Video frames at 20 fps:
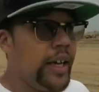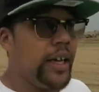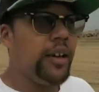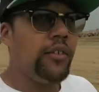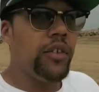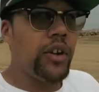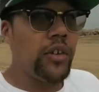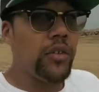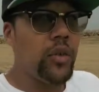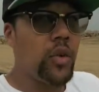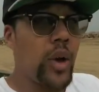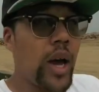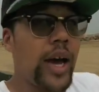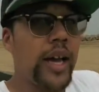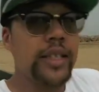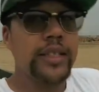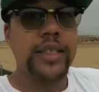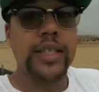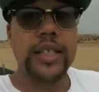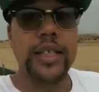even if you
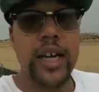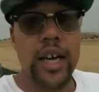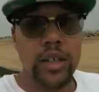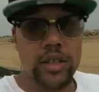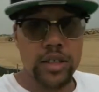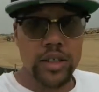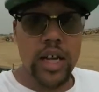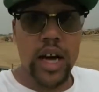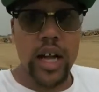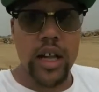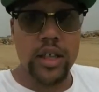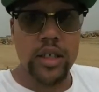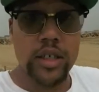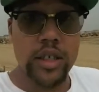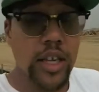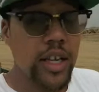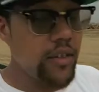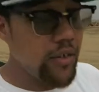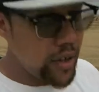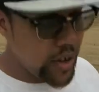had
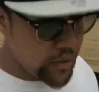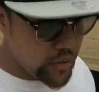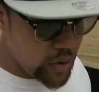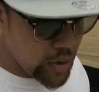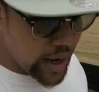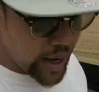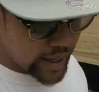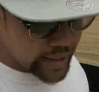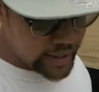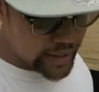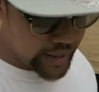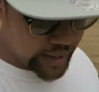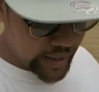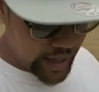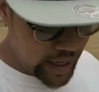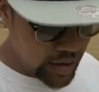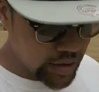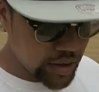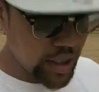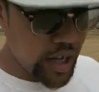$10,000, even if you had $10,000,
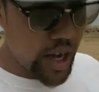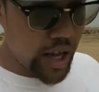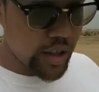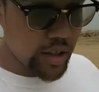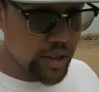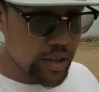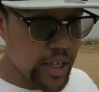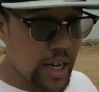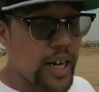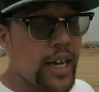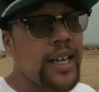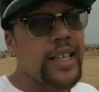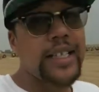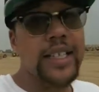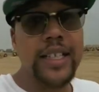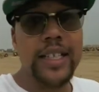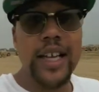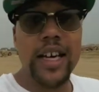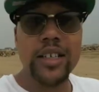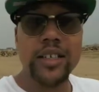
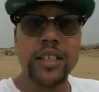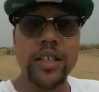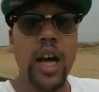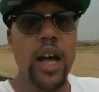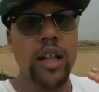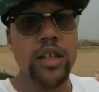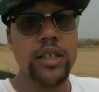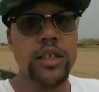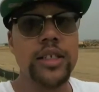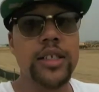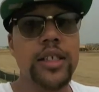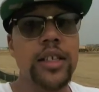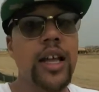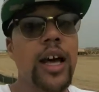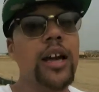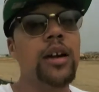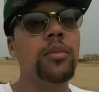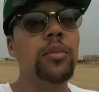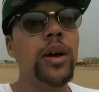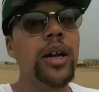$10,000 is a
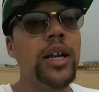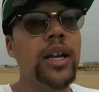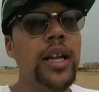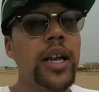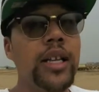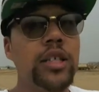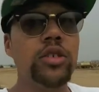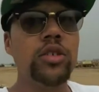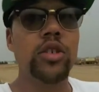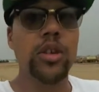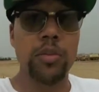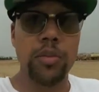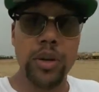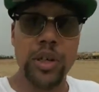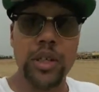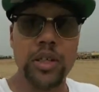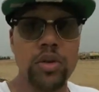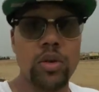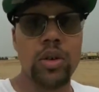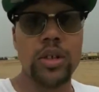lot of money that you could
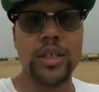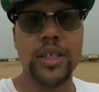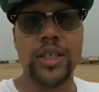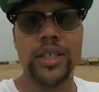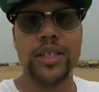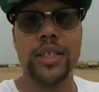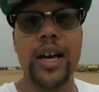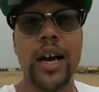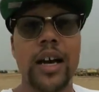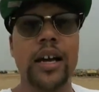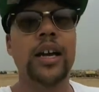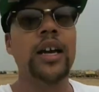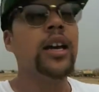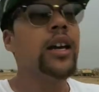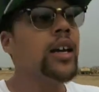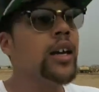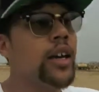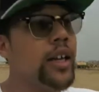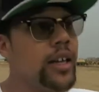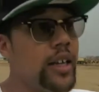put towards a stock,
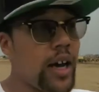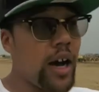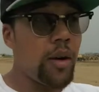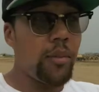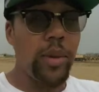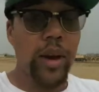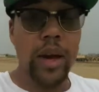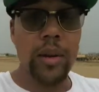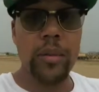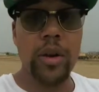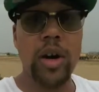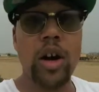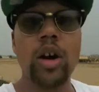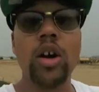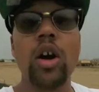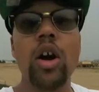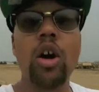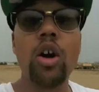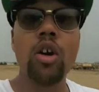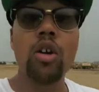a down payment
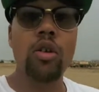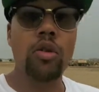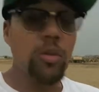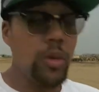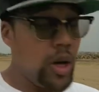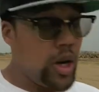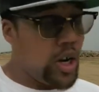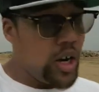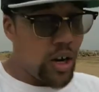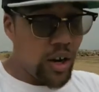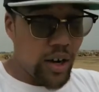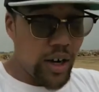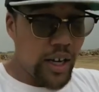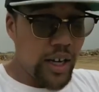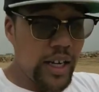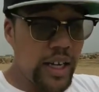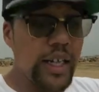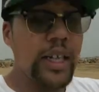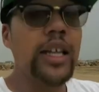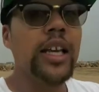on a home, or
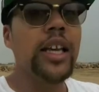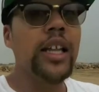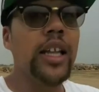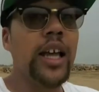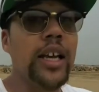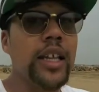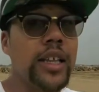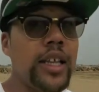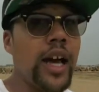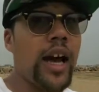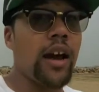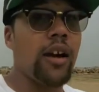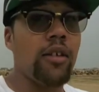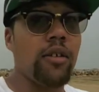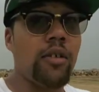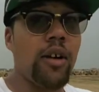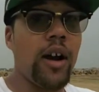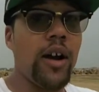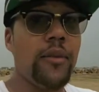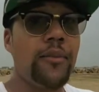anything like that,
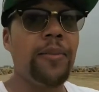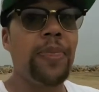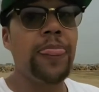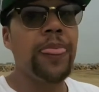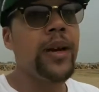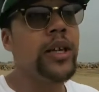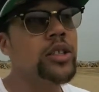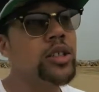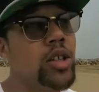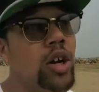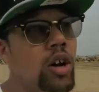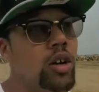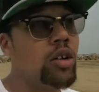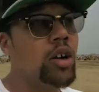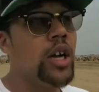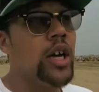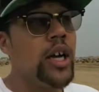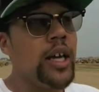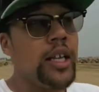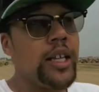right? So
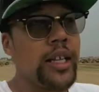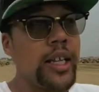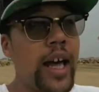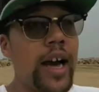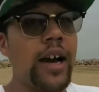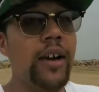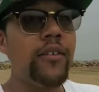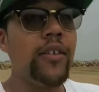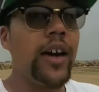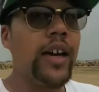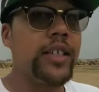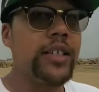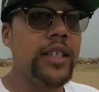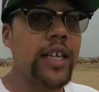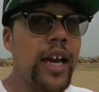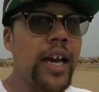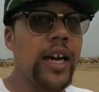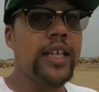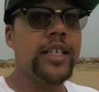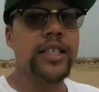the lack of
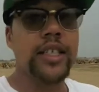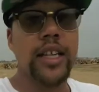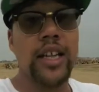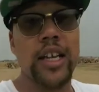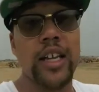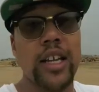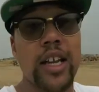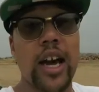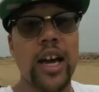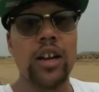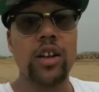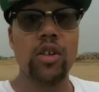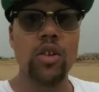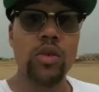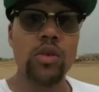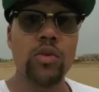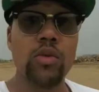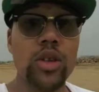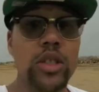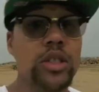education and not
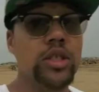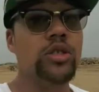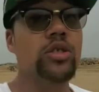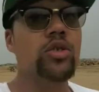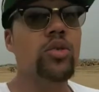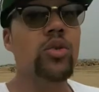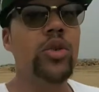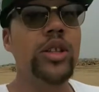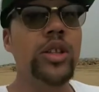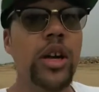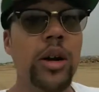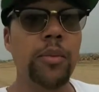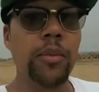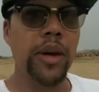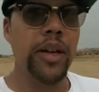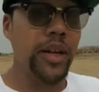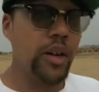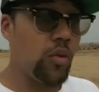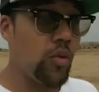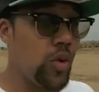knowing what to do with our
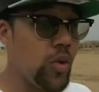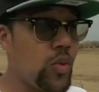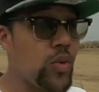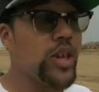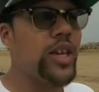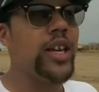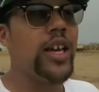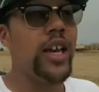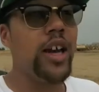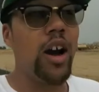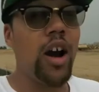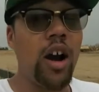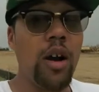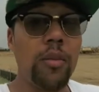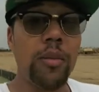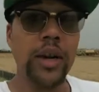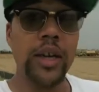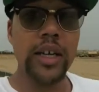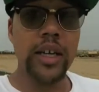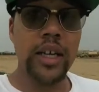money when we get our
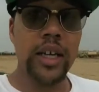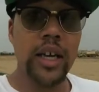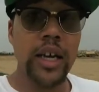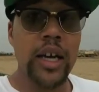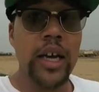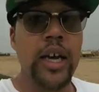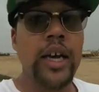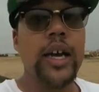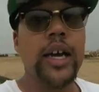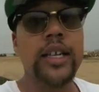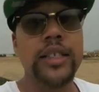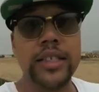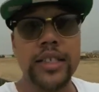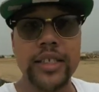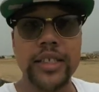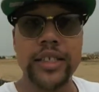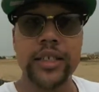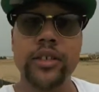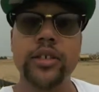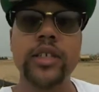money is a
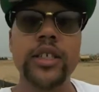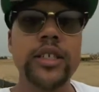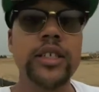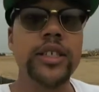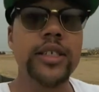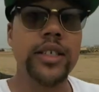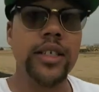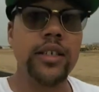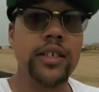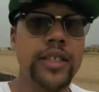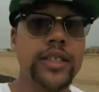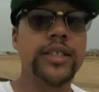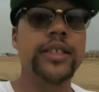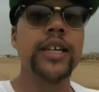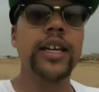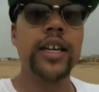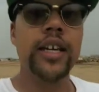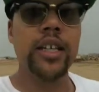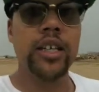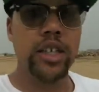serious, serious
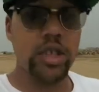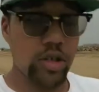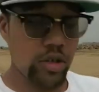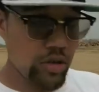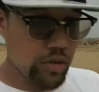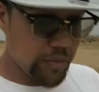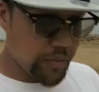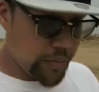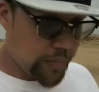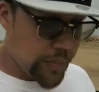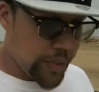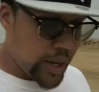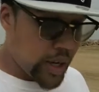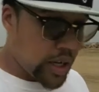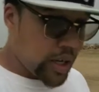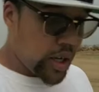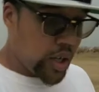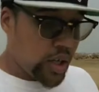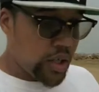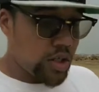issue.
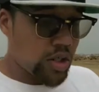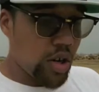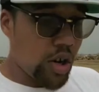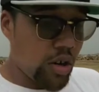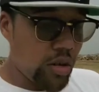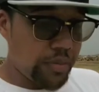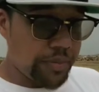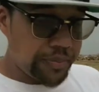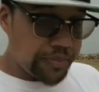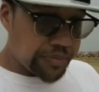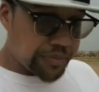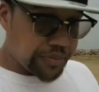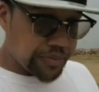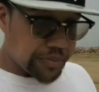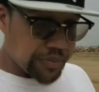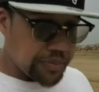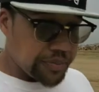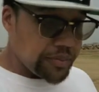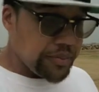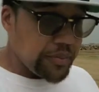So
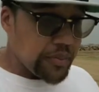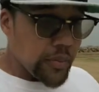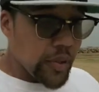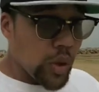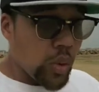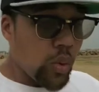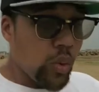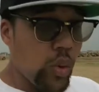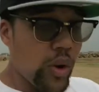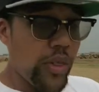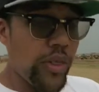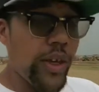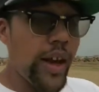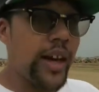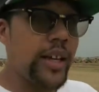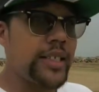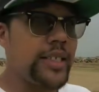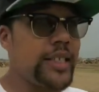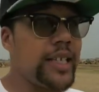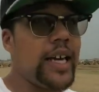with
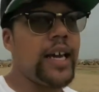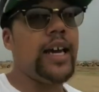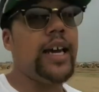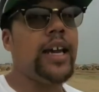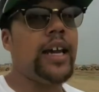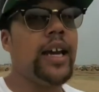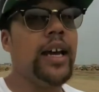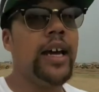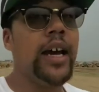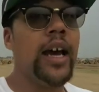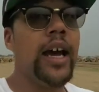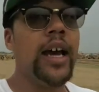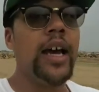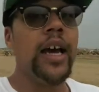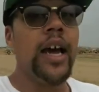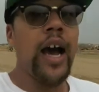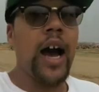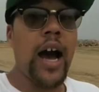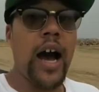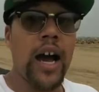that said,
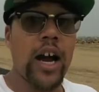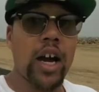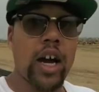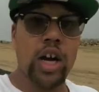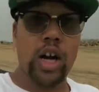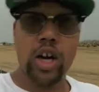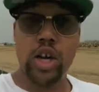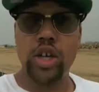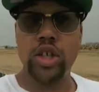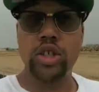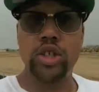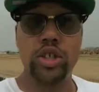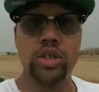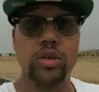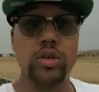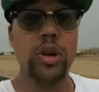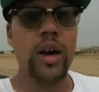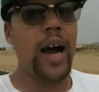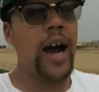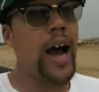I urge
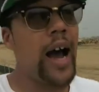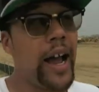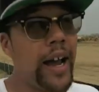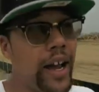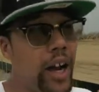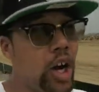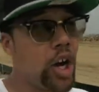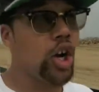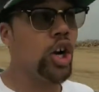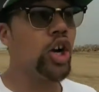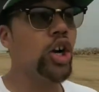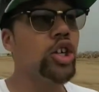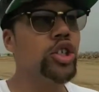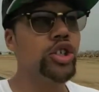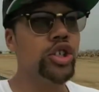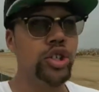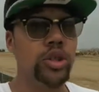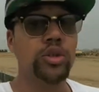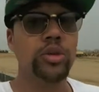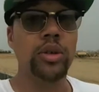you, I
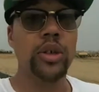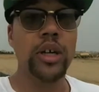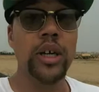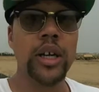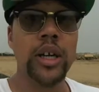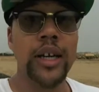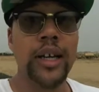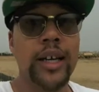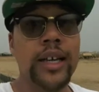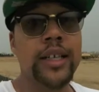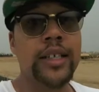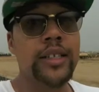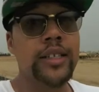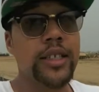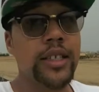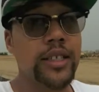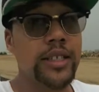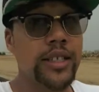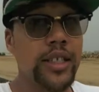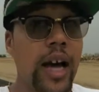urge you
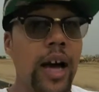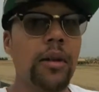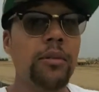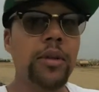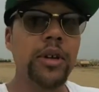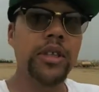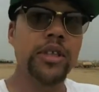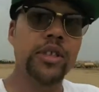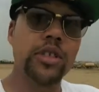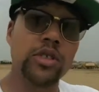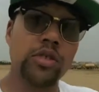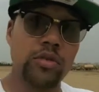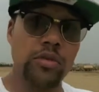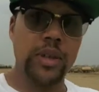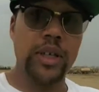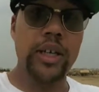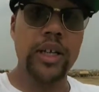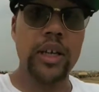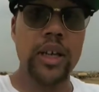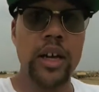to stop
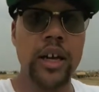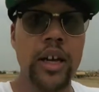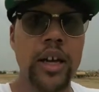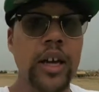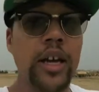consuming